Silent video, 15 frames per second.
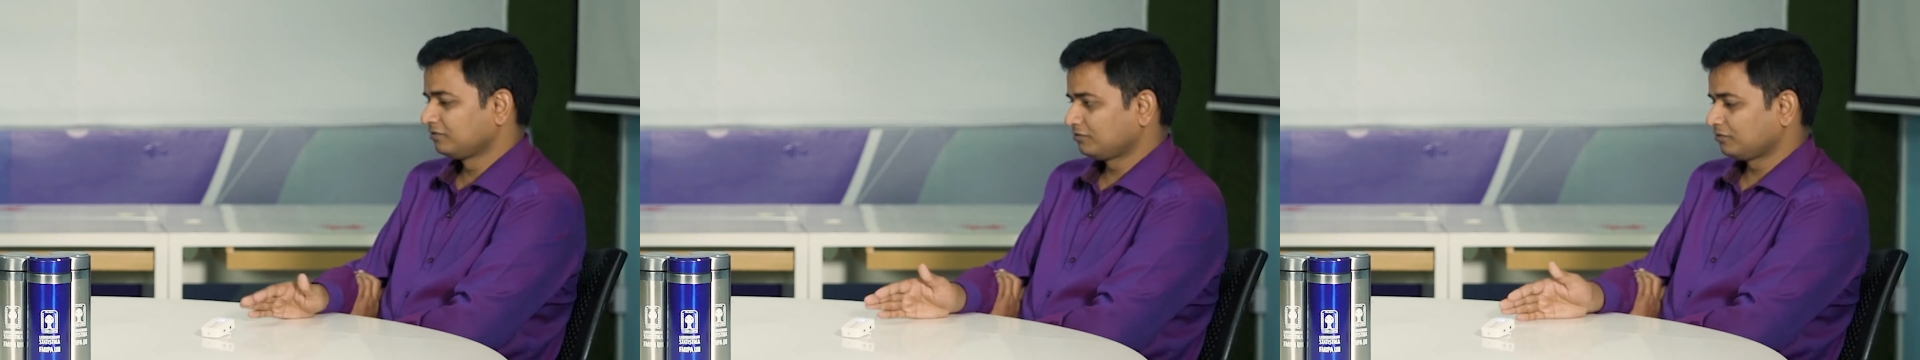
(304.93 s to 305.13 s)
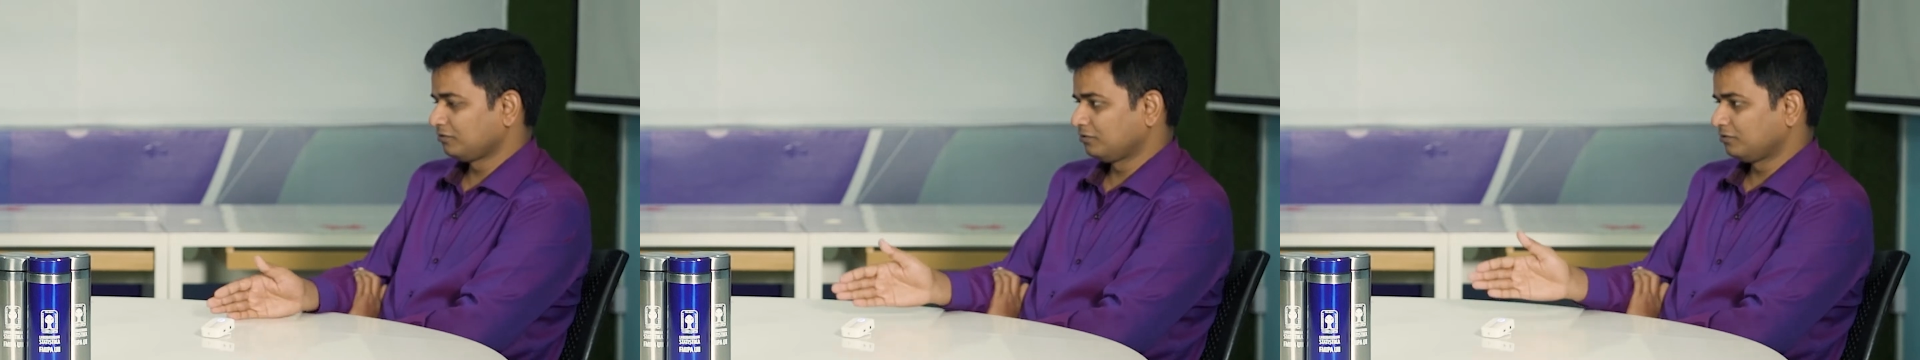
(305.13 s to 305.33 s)

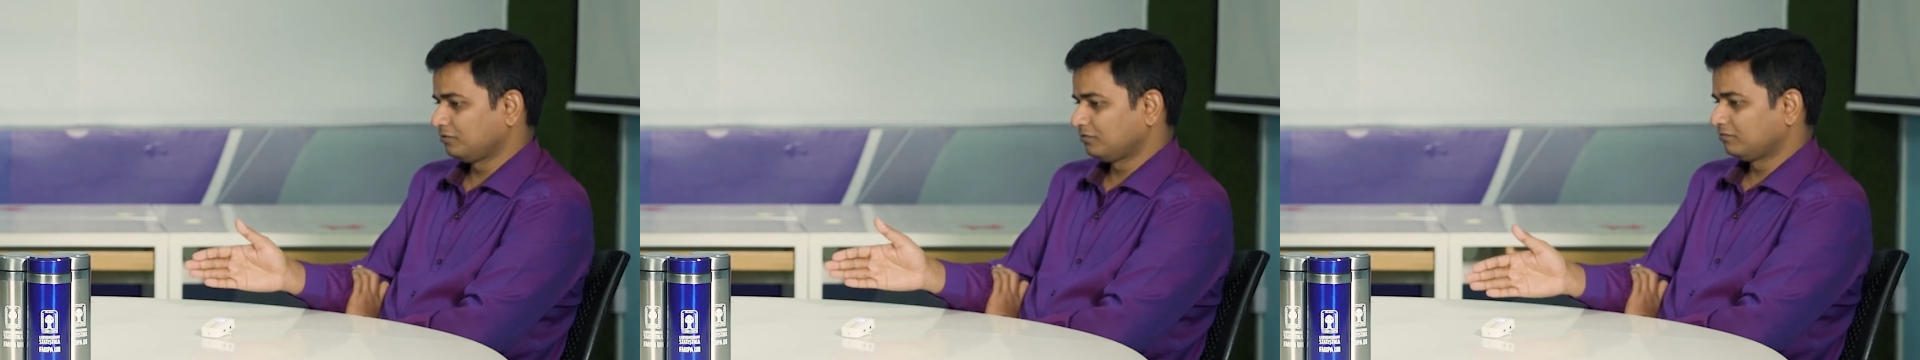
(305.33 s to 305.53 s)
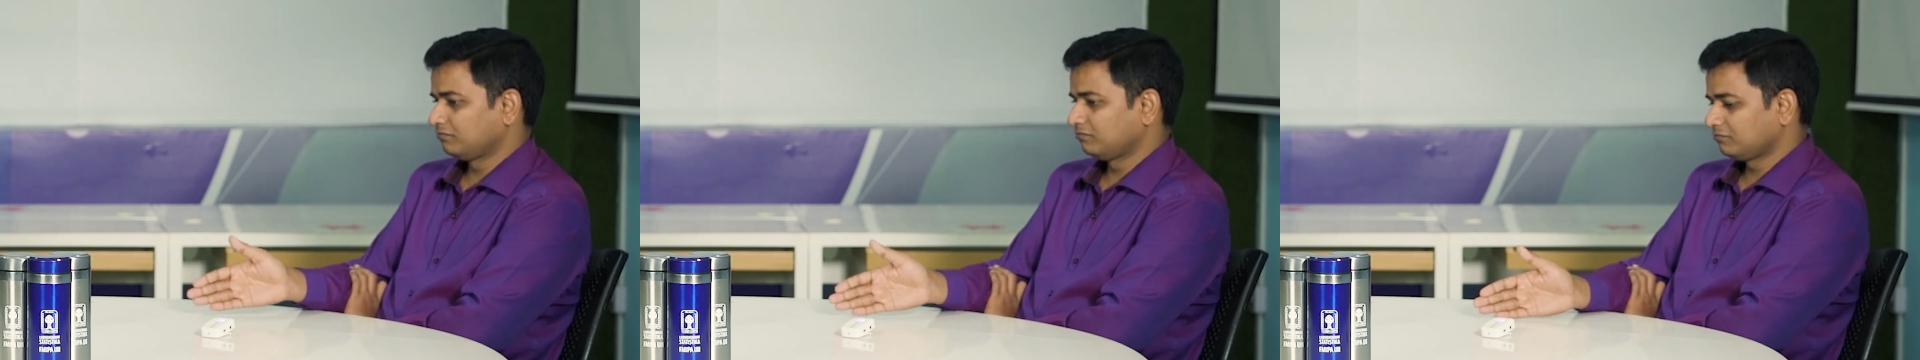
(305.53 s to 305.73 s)

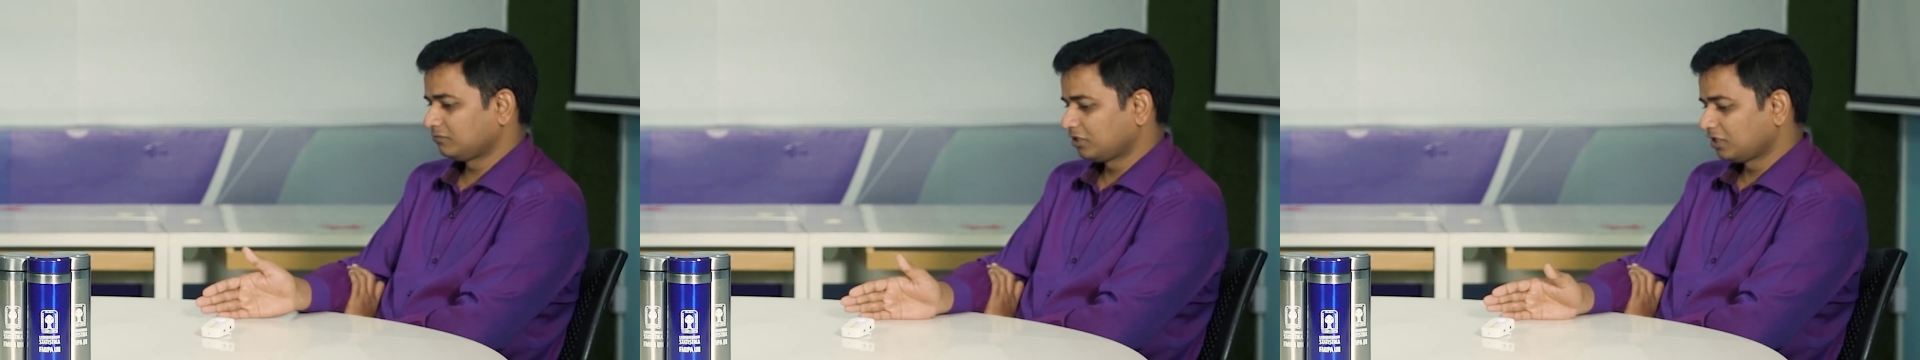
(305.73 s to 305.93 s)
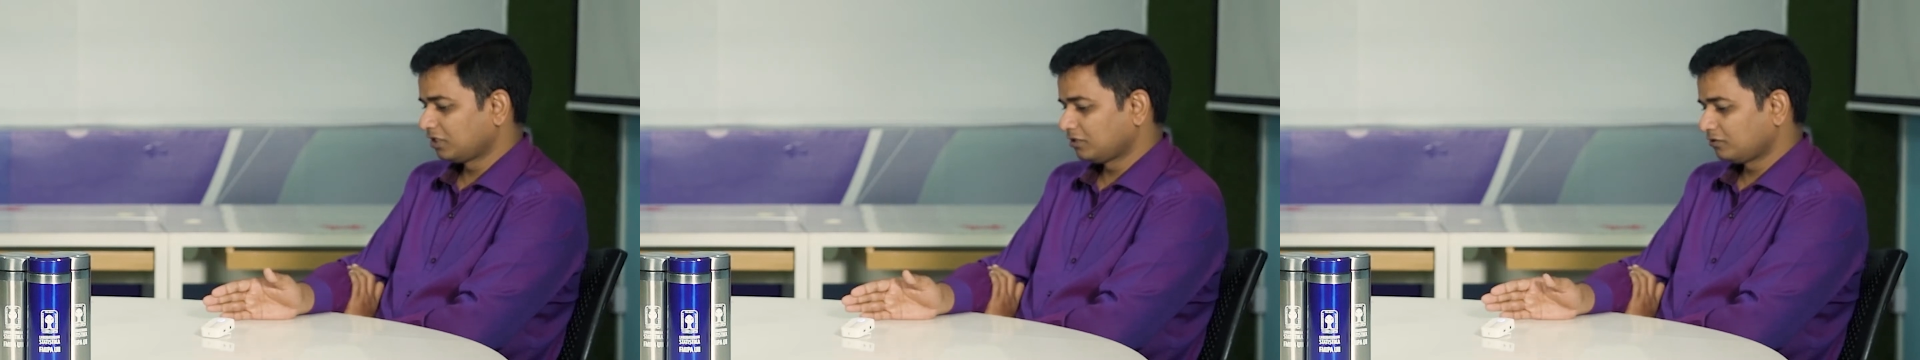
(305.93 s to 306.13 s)
So
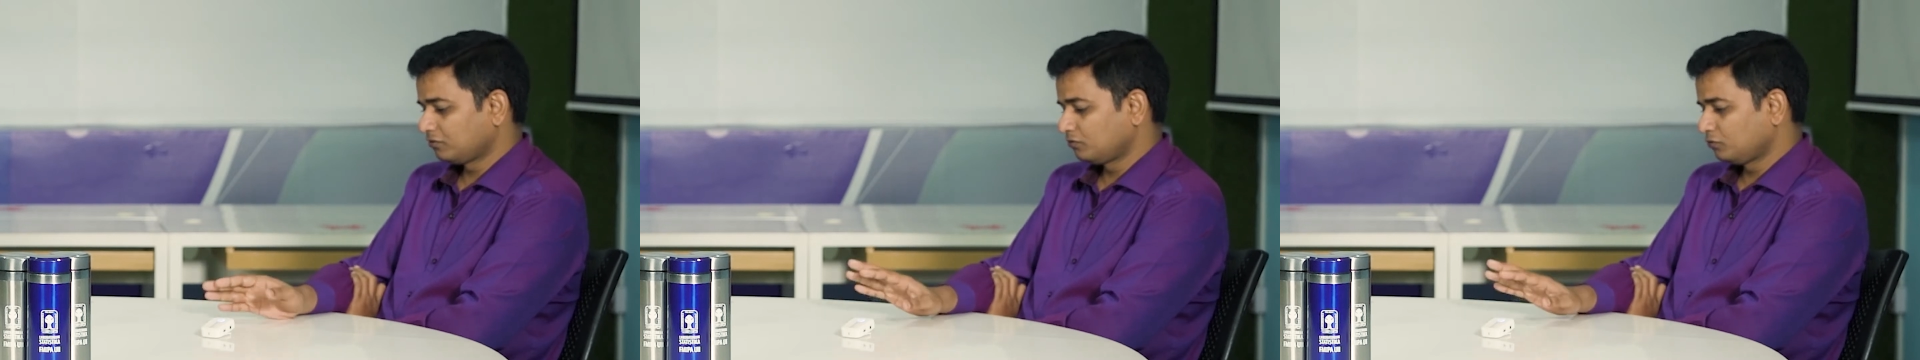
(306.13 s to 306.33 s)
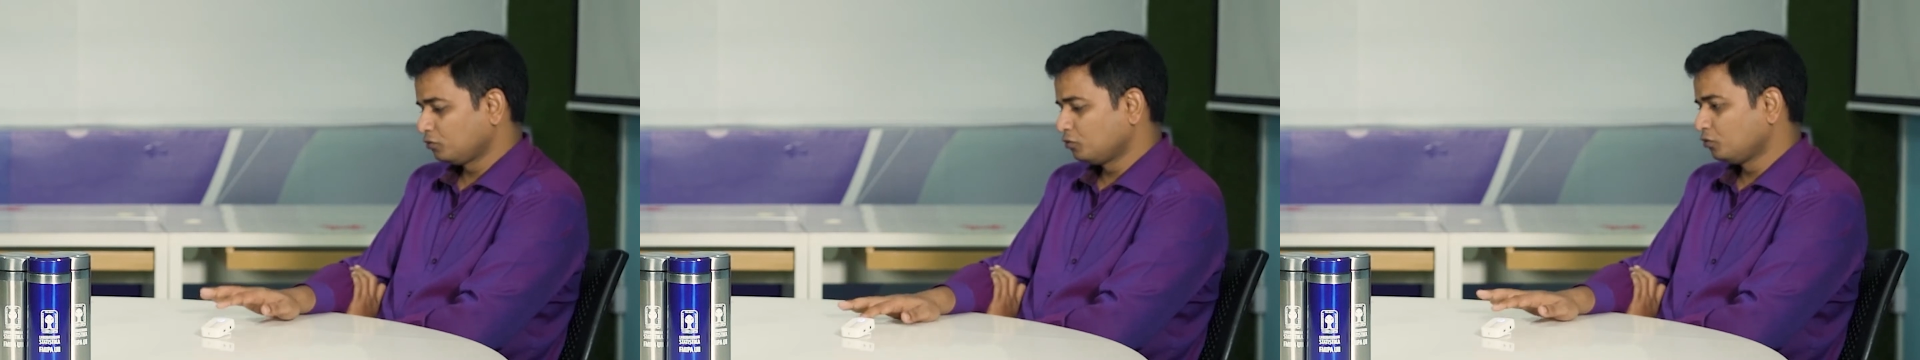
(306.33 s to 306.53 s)
there
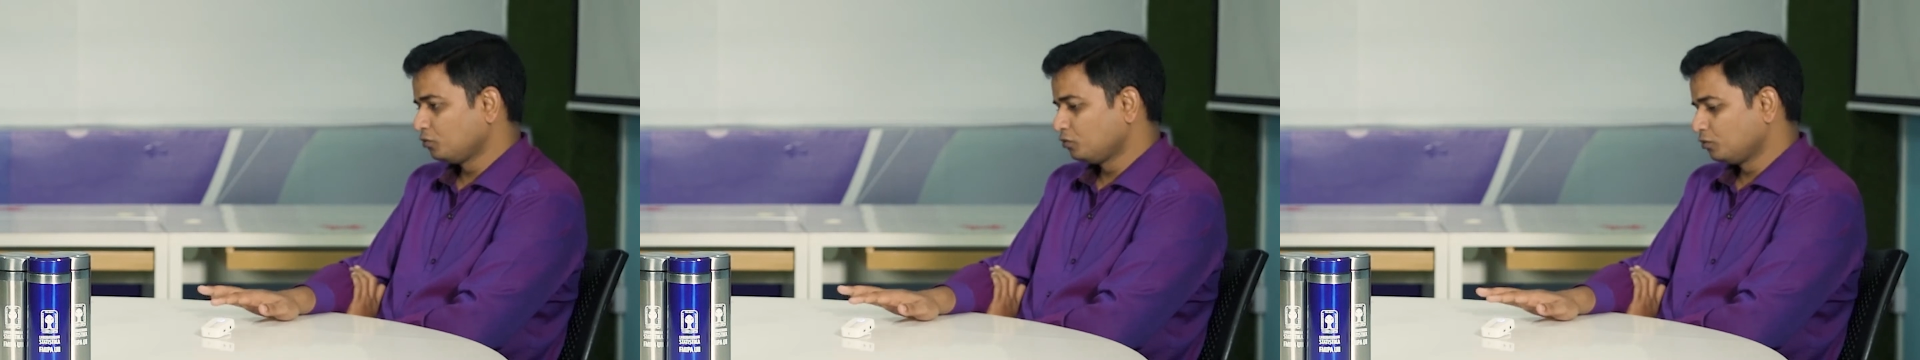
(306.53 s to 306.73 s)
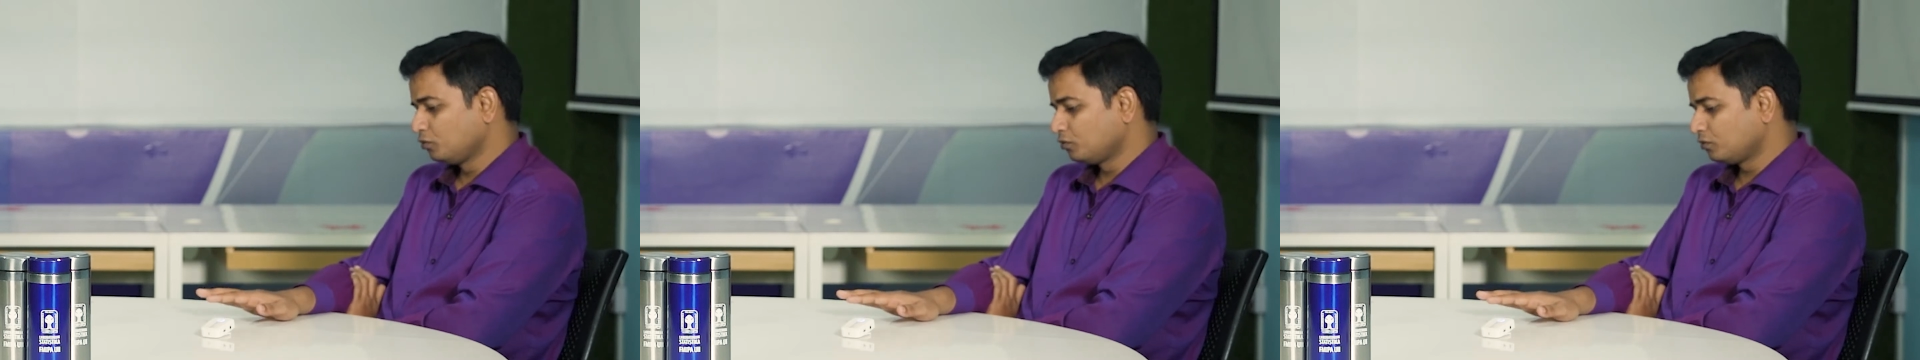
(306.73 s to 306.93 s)
are
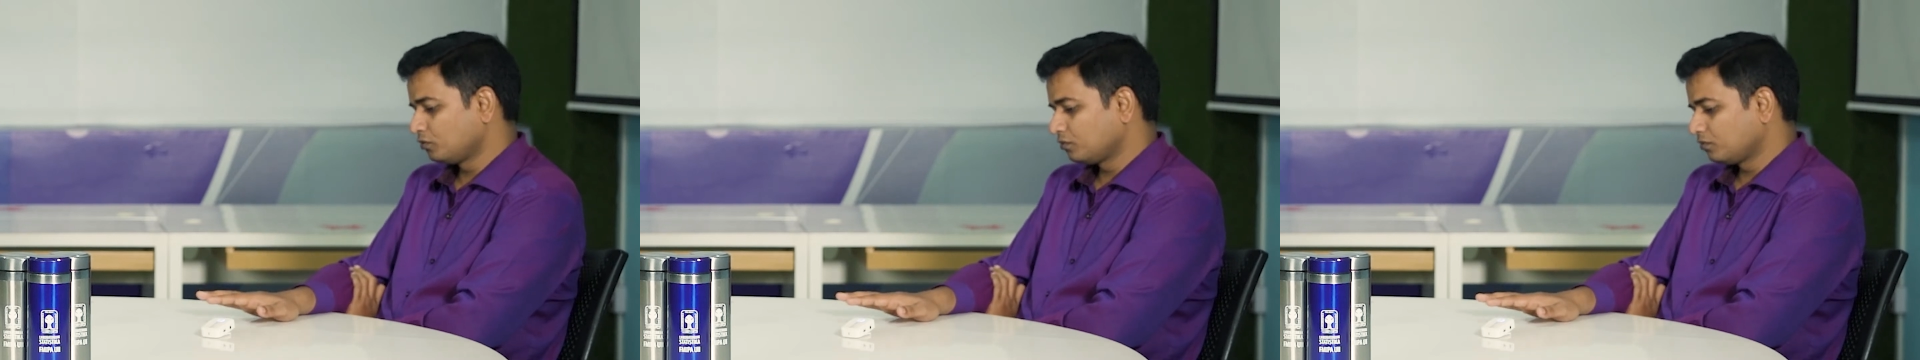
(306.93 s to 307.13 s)
two